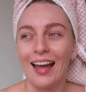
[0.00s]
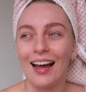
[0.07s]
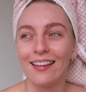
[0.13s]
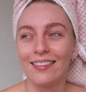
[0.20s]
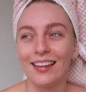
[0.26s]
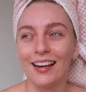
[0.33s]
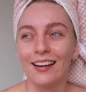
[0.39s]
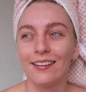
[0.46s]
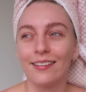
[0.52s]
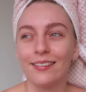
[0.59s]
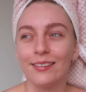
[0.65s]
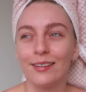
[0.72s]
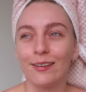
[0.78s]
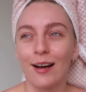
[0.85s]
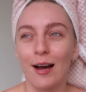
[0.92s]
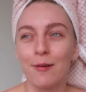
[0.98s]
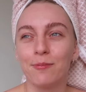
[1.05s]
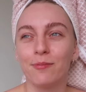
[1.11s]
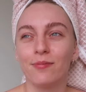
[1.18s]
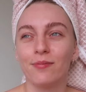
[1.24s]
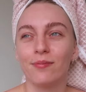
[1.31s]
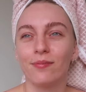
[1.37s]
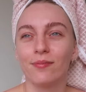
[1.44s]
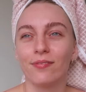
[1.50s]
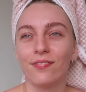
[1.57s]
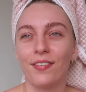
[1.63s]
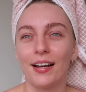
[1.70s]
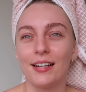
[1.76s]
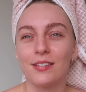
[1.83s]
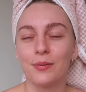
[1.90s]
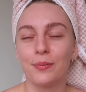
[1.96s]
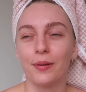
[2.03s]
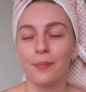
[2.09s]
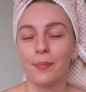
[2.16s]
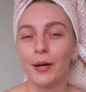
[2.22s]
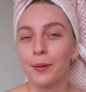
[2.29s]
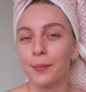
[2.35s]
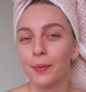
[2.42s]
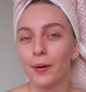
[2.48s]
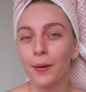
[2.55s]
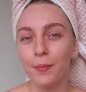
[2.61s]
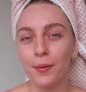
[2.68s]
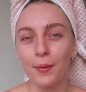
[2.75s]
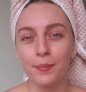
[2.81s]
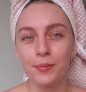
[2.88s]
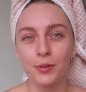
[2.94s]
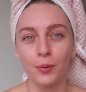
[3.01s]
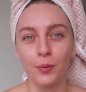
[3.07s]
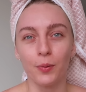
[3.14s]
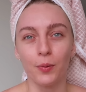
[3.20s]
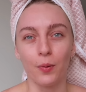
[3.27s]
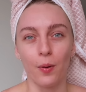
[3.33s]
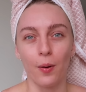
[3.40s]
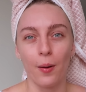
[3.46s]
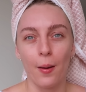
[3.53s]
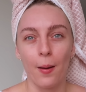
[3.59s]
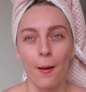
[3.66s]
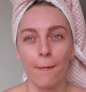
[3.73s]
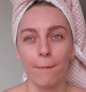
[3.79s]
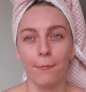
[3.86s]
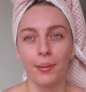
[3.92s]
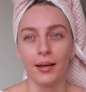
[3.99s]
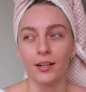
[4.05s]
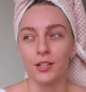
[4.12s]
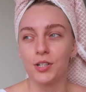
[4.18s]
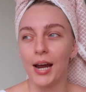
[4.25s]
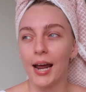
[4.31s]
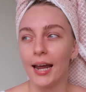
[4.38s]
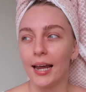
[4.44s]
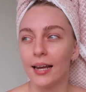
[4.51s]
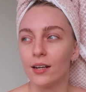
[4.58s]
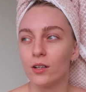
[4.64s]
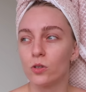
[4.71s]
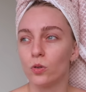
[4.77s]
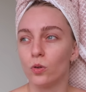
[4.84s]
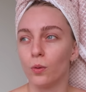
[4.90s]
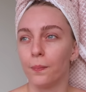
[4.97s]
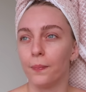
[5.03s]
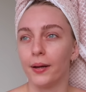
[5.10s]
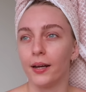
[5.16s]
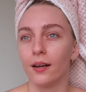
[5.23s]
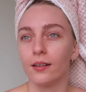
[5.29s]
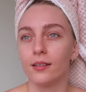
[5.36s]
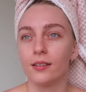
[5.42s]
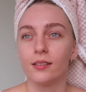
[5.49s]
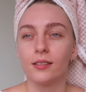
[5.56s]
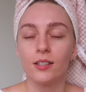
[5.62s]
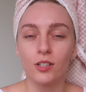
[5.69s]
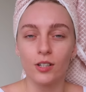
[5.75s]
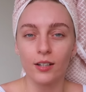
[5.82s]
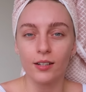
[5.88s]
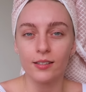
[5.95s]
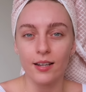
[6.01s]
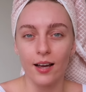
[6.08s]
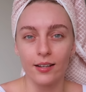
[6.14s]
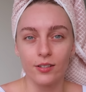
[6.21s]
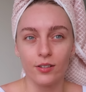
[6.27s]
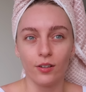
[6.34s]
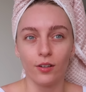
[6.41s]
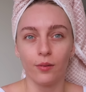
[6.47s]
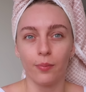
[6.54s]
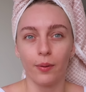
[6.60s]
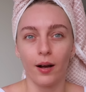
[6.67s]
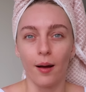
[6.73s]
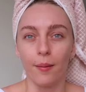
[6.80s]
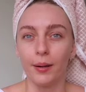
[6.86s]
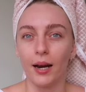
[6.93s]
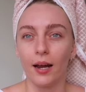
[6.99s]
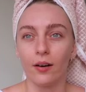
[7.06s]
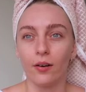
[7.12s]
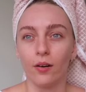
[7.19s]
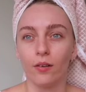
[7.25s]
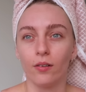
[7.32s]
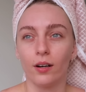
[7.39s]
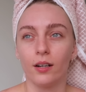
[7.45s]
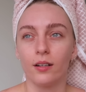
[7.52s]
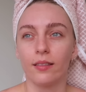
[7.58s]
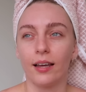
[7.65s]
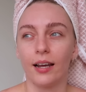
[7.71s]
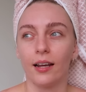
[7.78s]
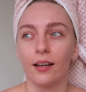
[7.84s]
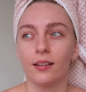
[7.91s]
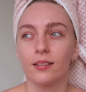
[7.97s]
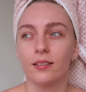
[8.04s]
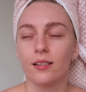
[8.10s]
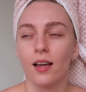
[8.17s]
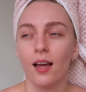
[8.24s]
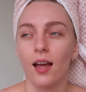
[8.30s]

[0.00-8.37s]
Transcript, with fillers: and then you come faced with bigger problems or bigger change or bigger decisions as you become an adult and things